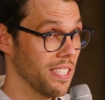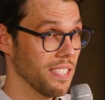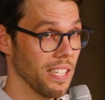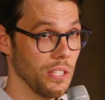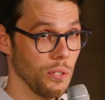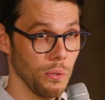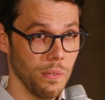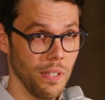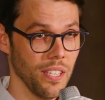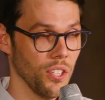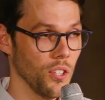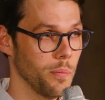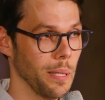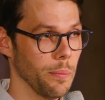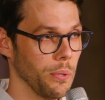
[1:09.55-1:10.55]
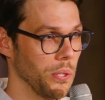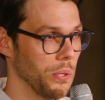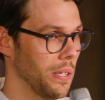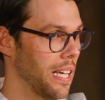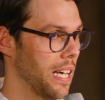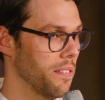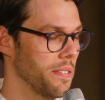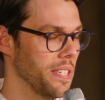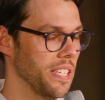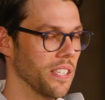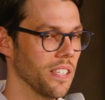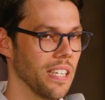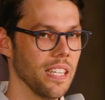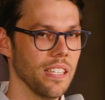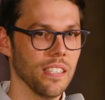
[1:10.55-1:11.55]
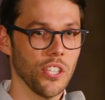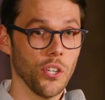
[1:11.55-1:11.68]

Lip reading: as I know a lot of people have here in